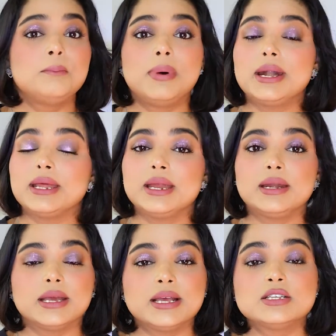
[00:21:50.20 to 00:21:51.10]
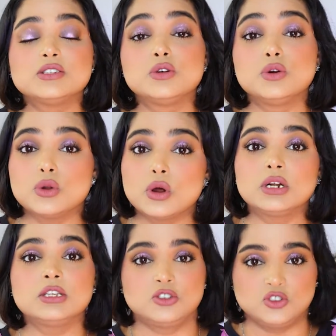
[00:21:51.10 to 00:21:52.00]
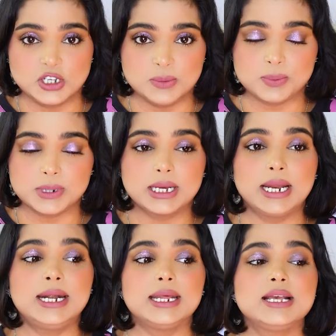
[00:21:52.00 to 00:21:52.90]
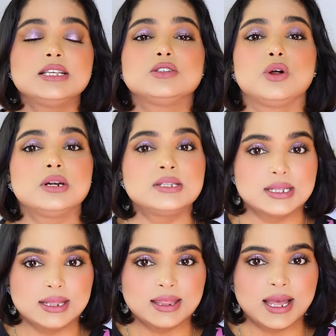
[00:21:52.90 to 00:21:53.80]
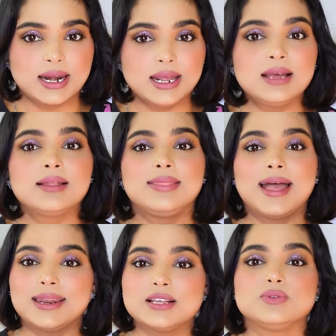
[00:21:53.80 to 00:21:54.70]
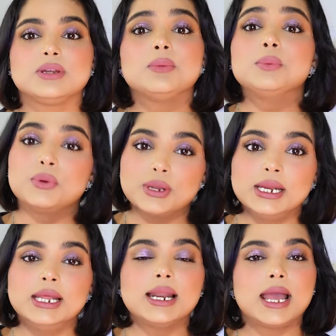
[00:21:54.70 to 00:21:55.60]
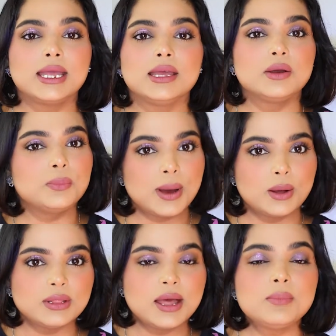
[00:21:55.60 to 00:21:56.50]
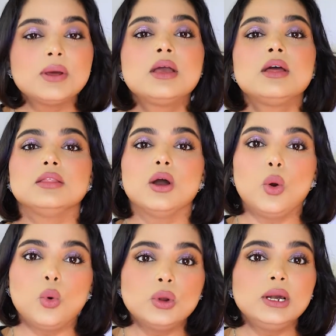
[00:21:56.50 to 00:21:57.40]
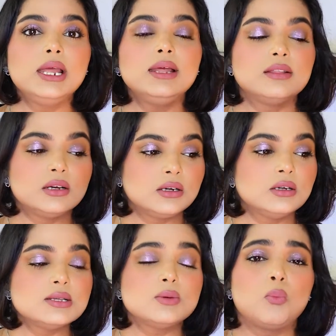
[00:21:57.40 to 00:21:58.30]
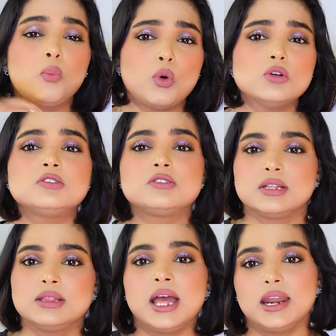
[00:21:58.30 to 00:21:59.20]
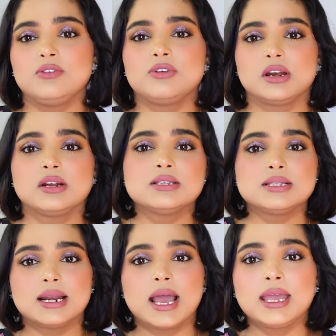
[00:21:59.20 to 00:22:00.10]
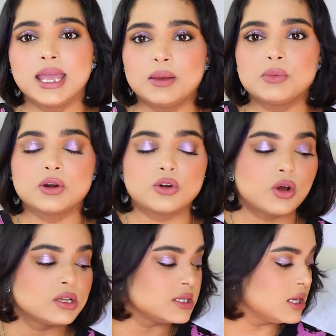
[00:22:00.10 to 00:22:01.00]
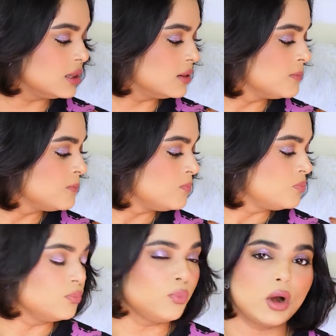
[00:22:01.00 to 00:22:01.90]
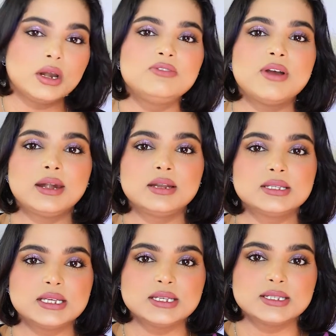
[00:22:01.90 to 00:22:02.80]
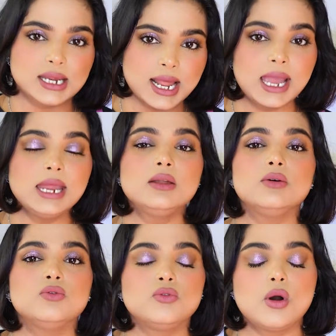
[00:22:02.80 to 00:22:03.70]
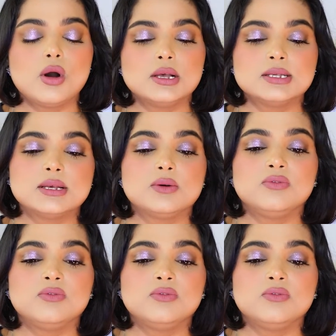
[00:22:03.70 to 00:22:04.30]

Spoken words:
but it is not cheap. It is not synthetic. That is what I'm really liking about them. The most synthetic fragrance that I came across in Body Fantasies line was